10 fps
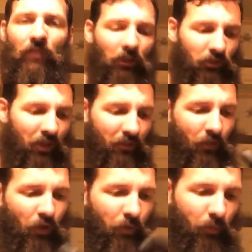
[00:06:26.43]
So that's
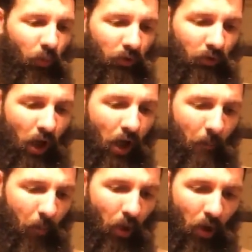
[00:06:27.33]
very important. I'm
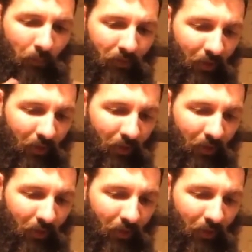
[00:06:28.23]
pumped.